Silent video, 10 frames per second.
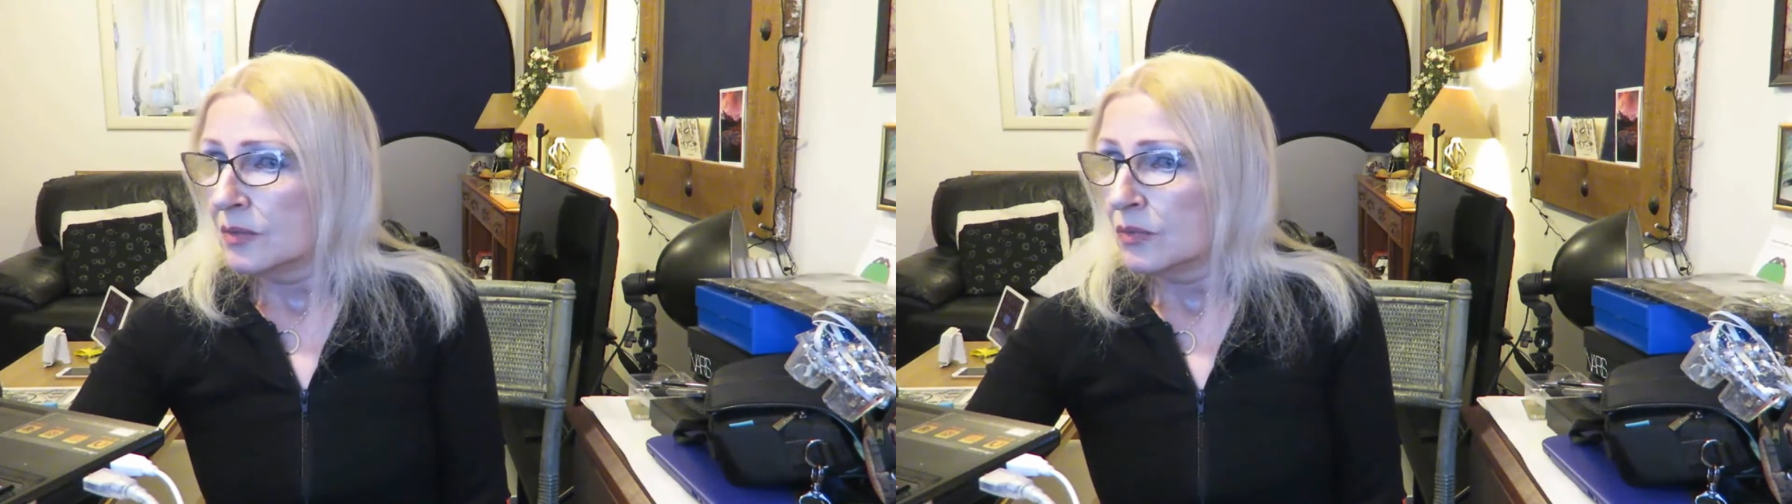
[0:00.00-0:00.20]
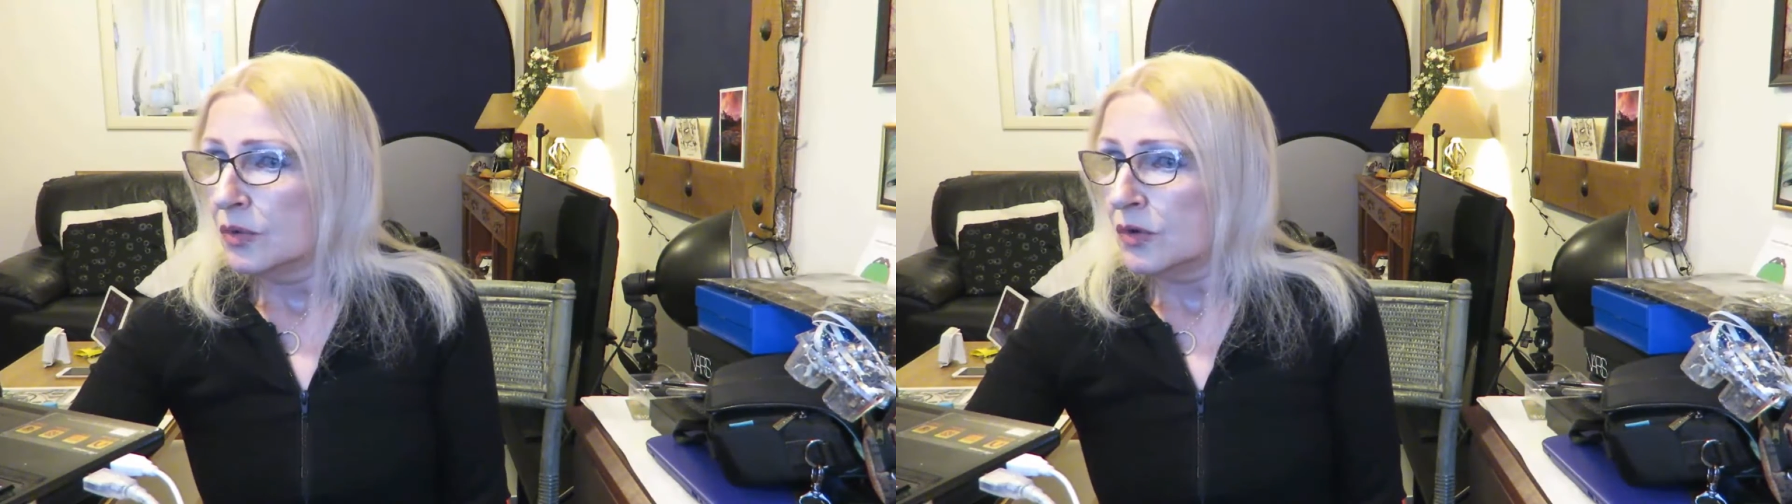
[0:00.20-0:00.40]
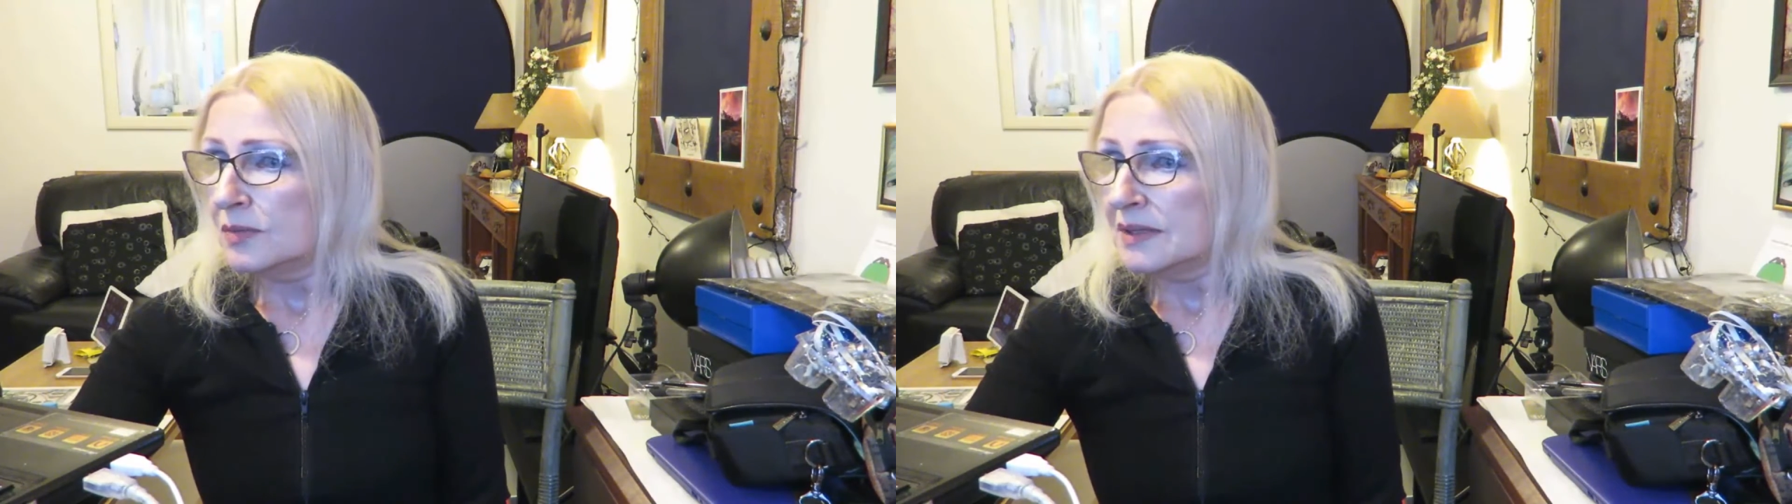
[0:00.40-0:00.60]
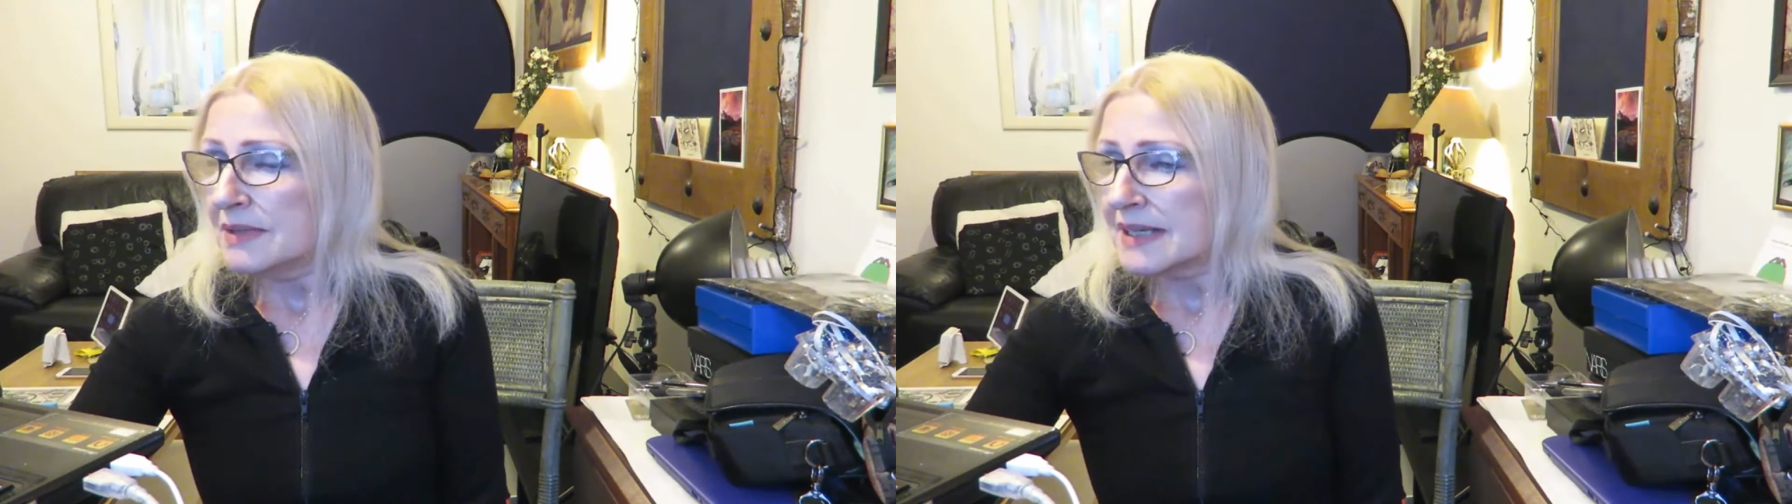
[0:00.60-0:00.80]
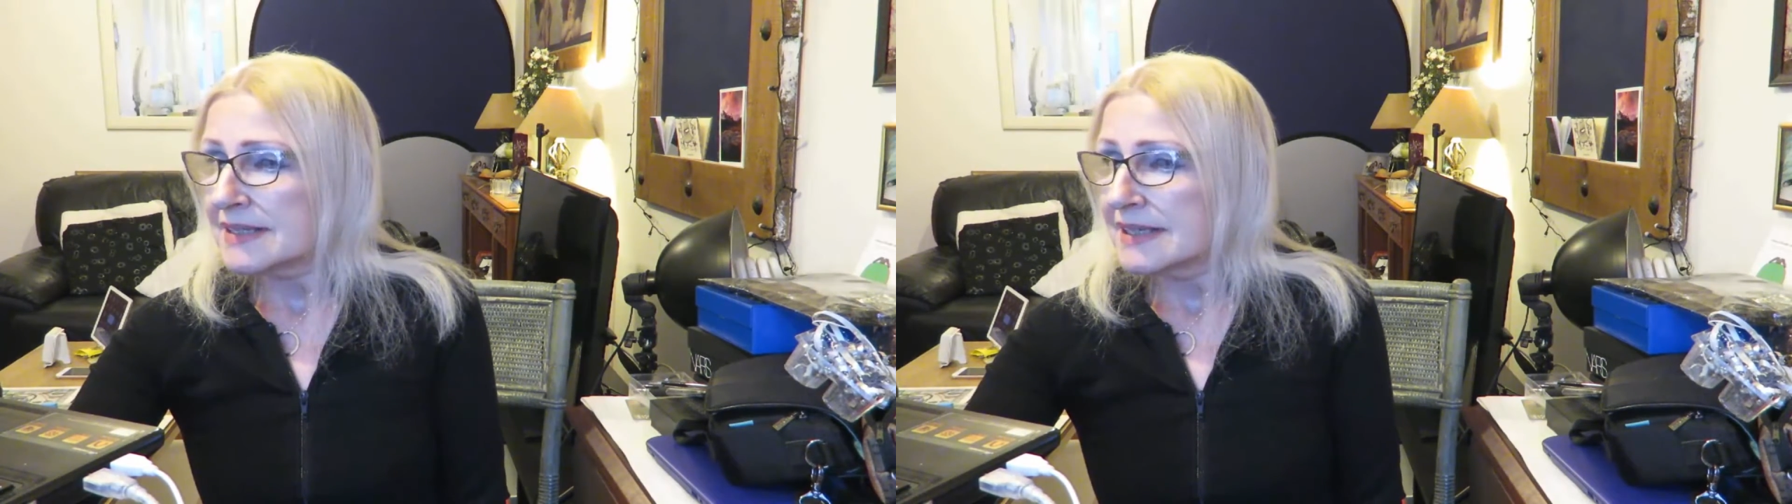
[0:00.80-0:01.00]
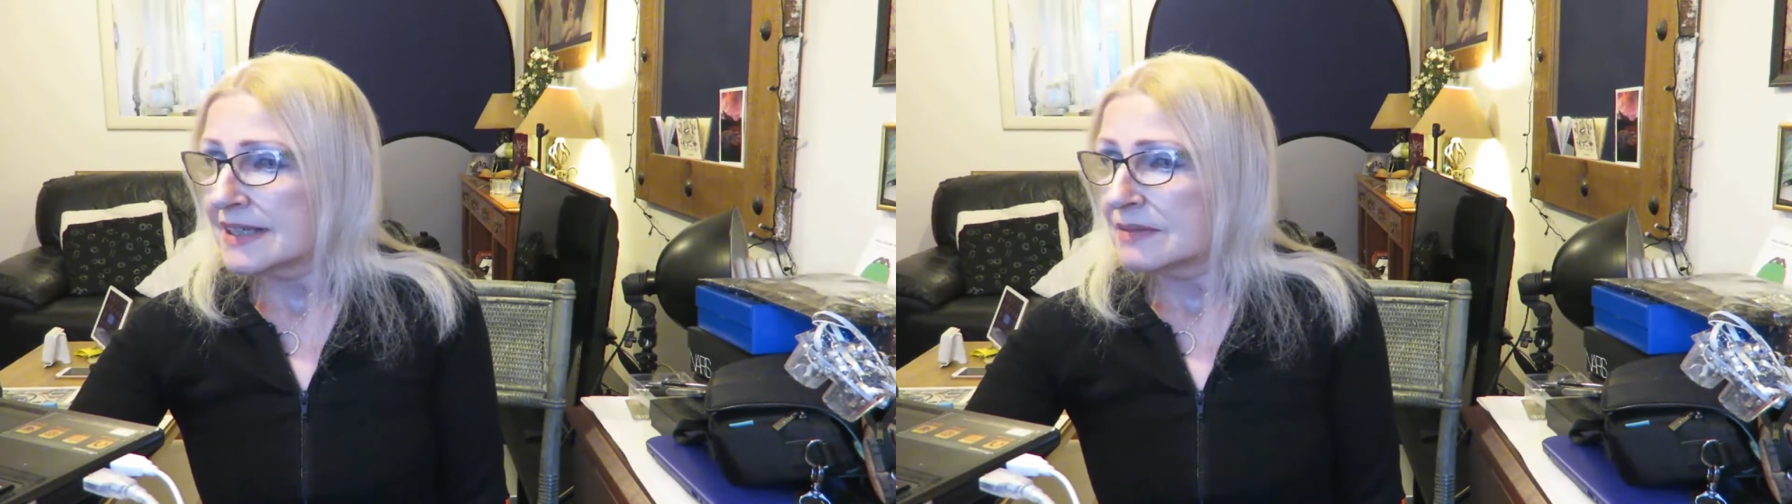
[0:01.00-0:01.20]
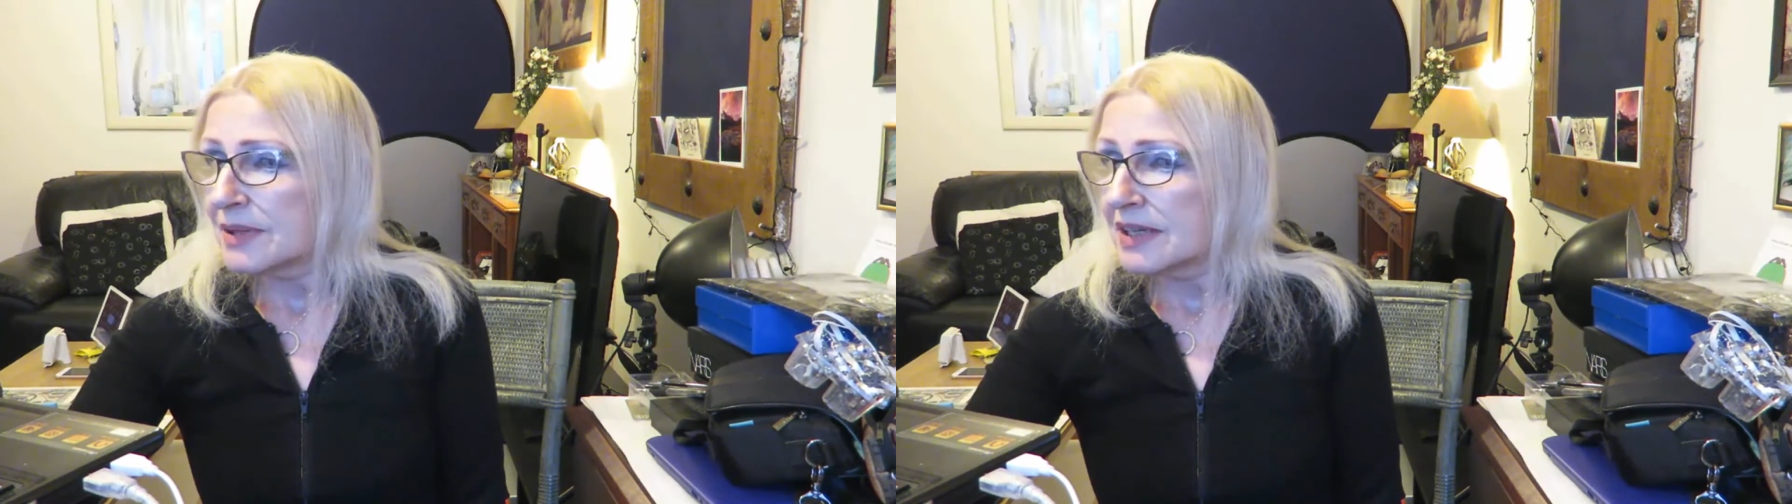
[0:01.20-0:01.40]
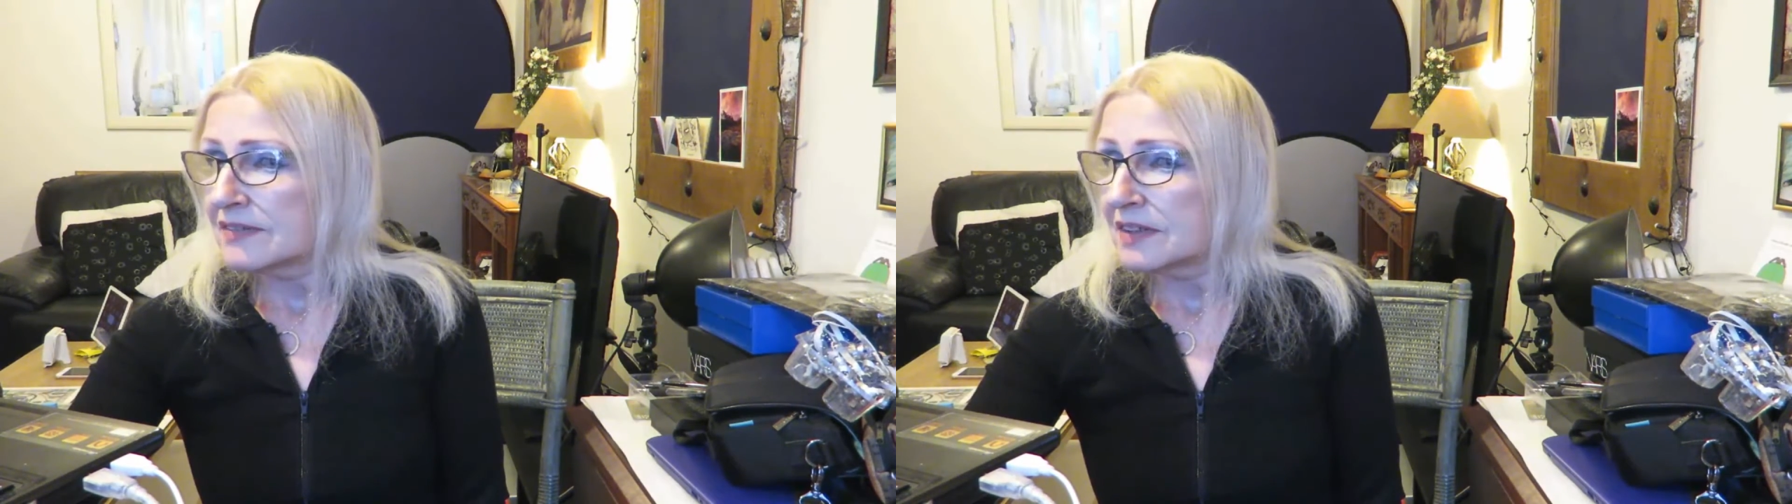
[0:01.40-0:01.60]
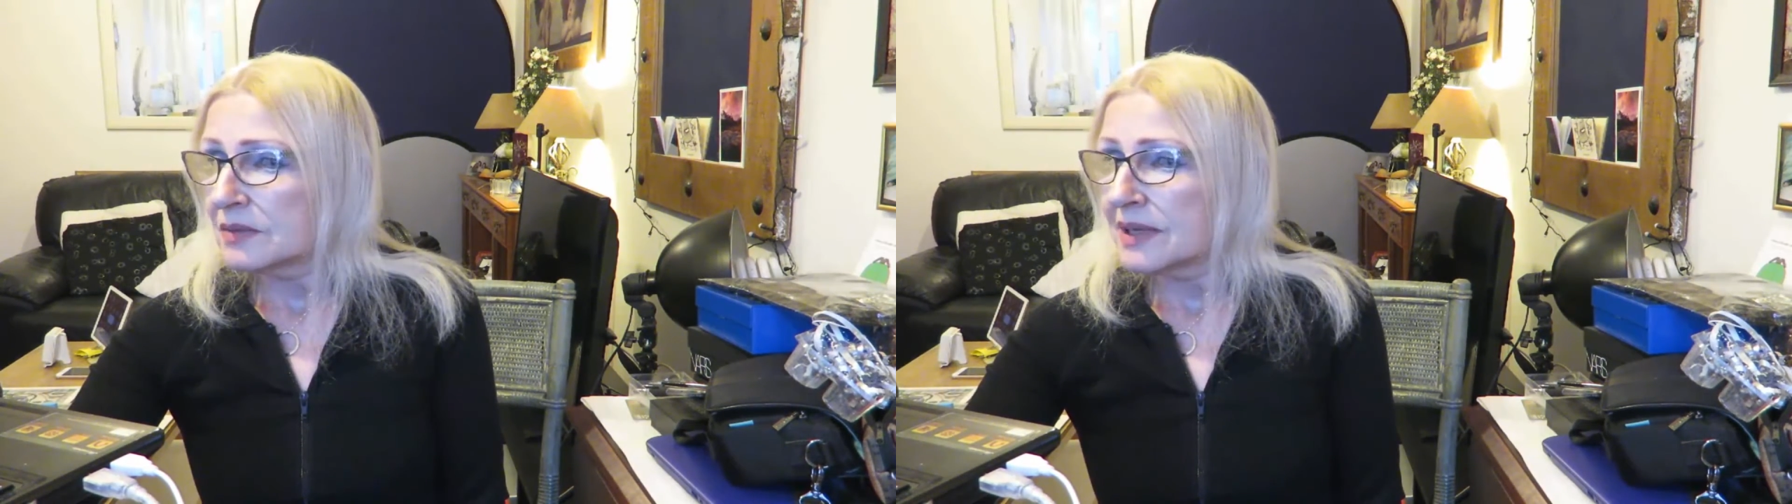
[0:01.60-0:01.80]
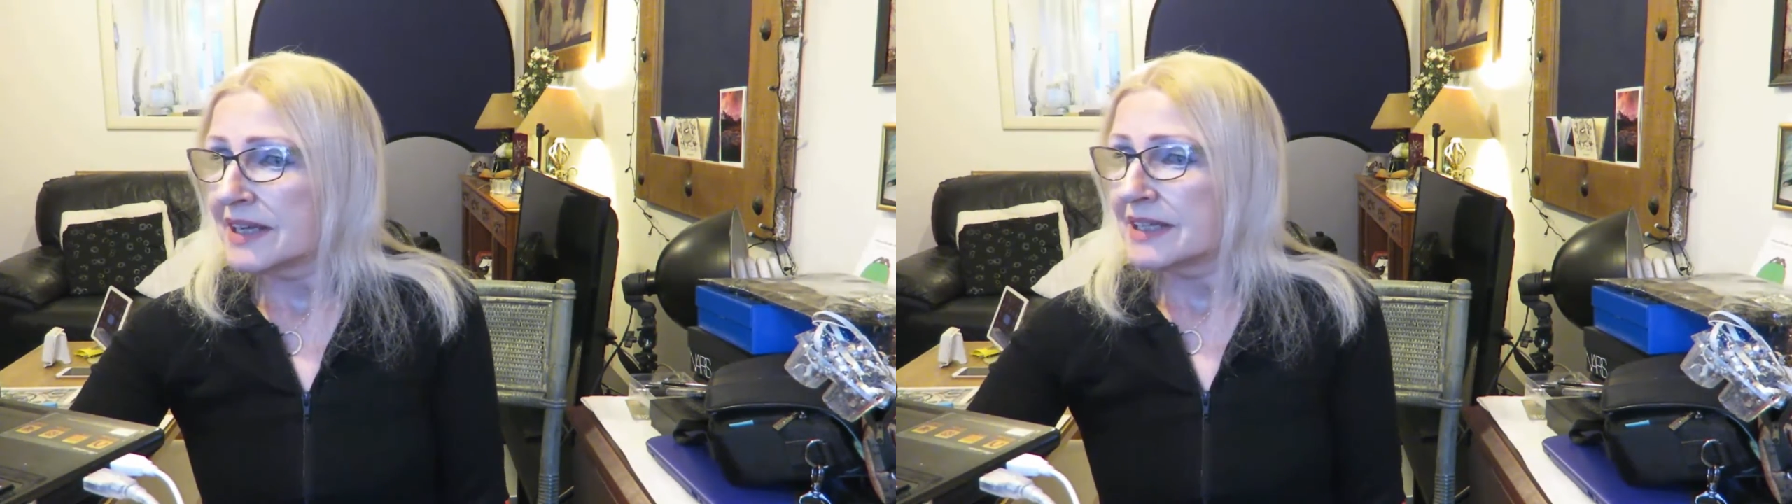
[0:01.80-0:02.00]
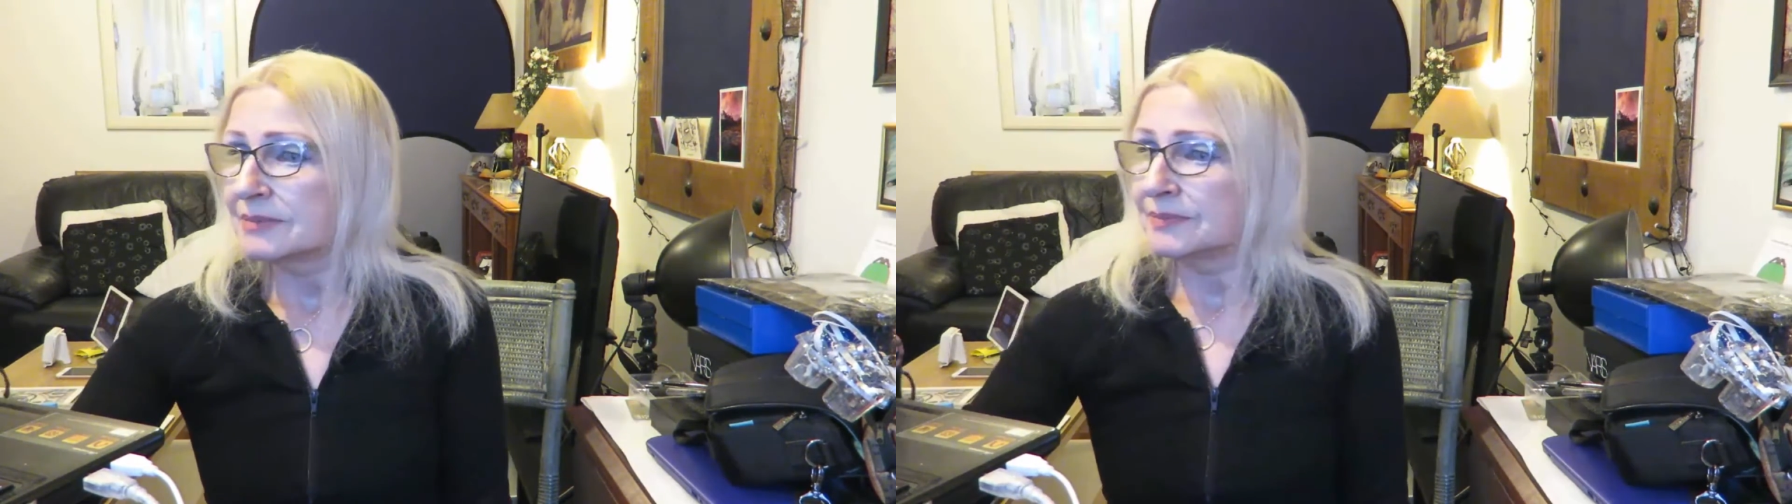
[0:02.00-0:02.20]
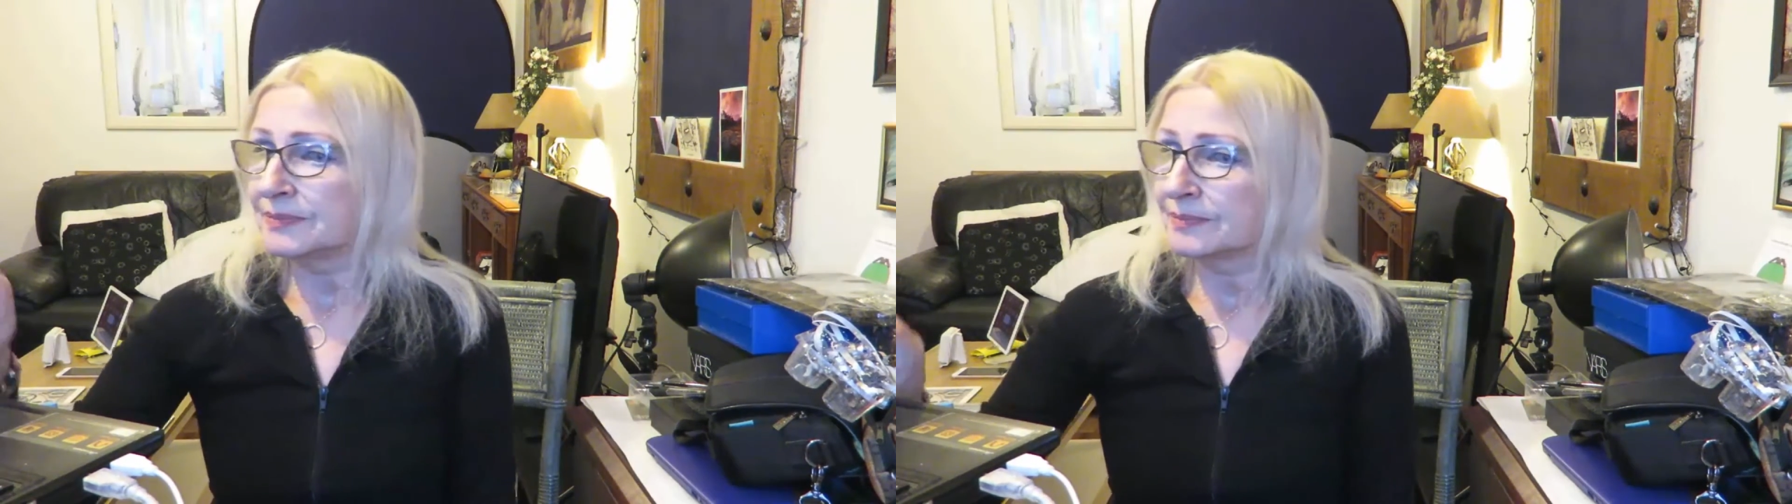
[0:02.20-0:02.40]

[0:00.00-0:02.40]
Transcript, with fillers: warmly mixing in a perfect way,